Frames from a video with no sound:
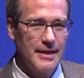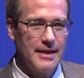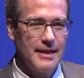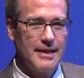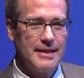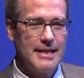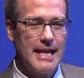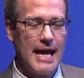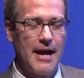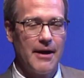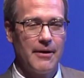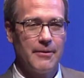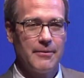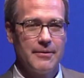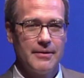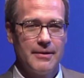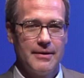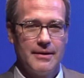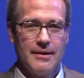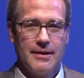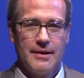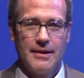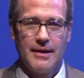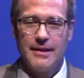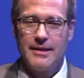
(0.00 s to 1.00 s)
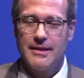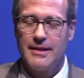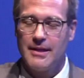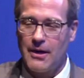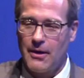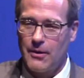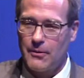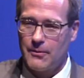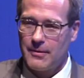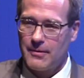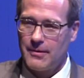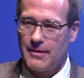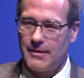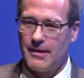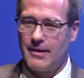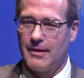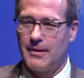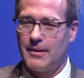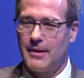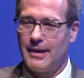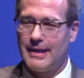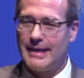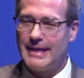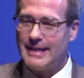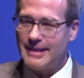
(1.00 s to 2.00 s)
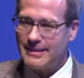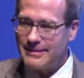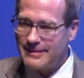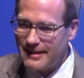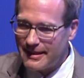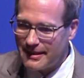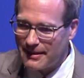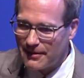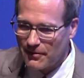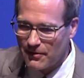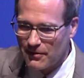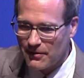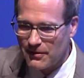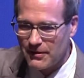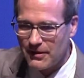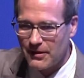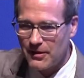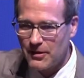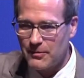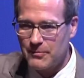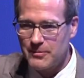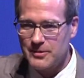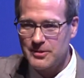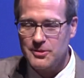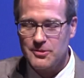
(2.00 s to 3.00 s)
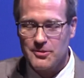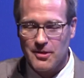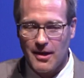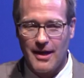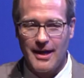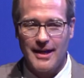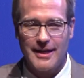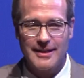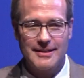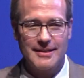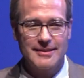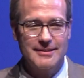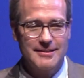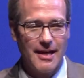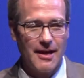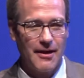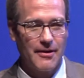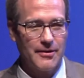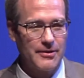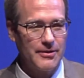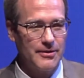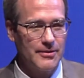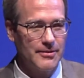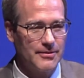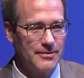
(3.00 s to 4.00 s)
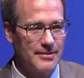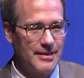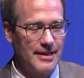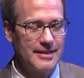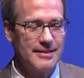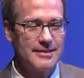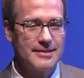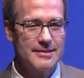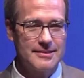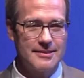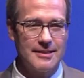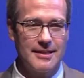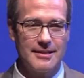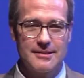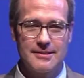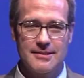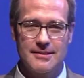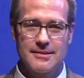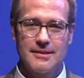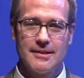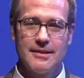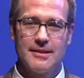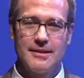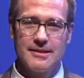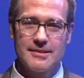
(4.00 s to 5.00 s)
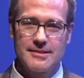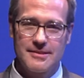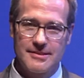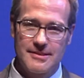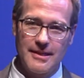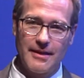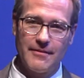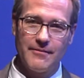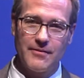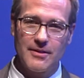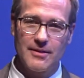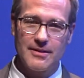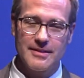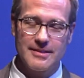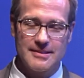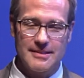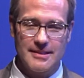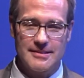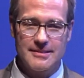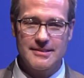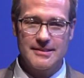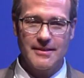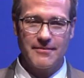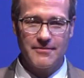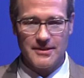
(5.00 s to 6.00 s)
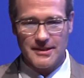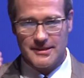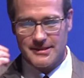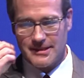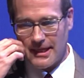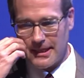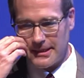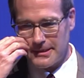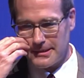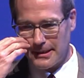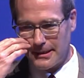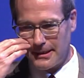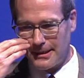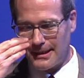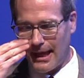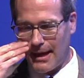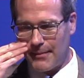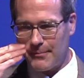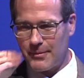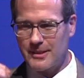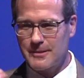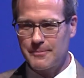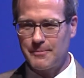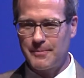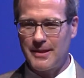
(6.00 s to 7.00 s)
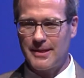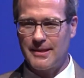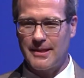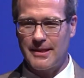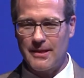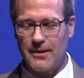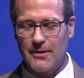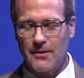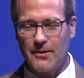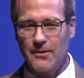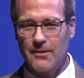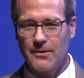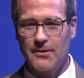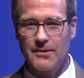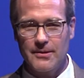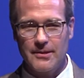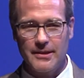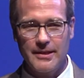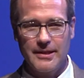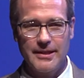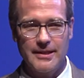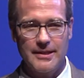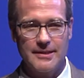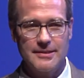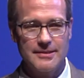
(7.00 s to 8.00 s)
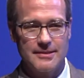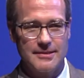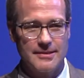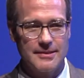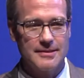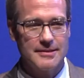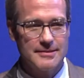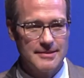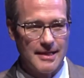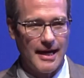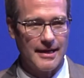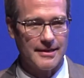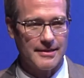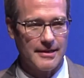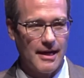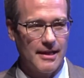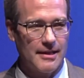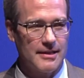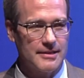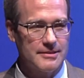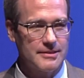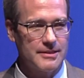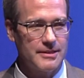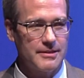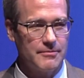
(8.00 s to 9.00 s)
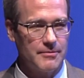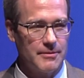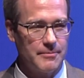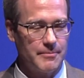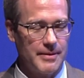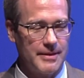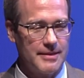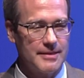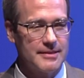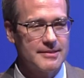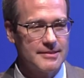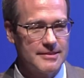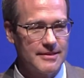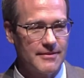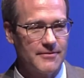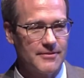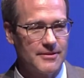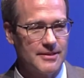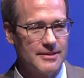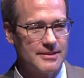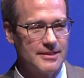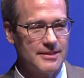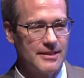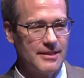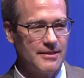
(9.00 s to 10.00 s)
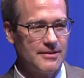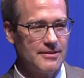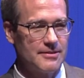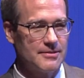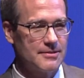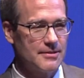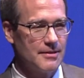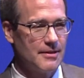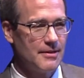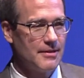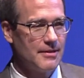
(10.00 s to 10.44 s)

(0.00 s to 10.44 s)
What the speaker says: Now, E.T. earlier was trying to tell you that since civil is in civilization, that must be the earliest technology, would be the civil engineers.